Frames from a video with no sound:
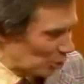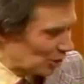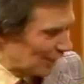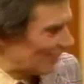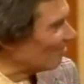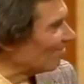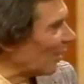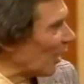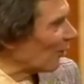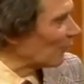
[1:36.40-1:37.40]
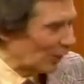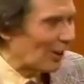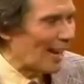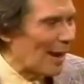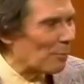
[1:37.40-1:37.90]
Rosey. I'm
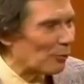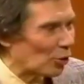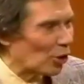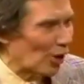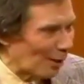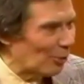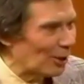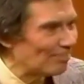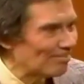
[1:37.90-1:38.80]
very happy for you, aren't we?